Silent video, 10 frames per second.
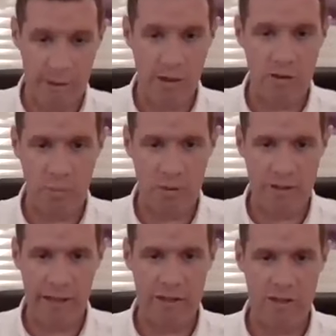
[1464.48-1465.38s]
has
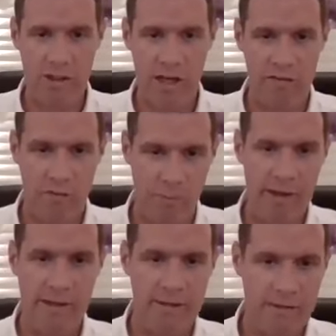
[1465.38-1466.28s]
caused this, and there to
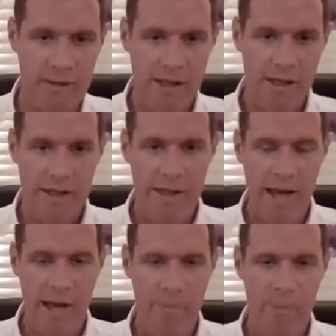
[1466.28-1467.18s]
protect the child
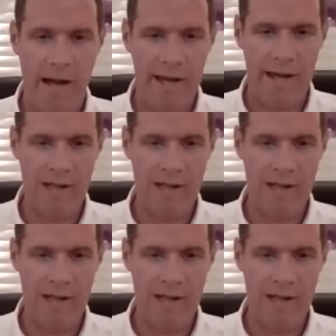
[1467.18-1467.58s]
from any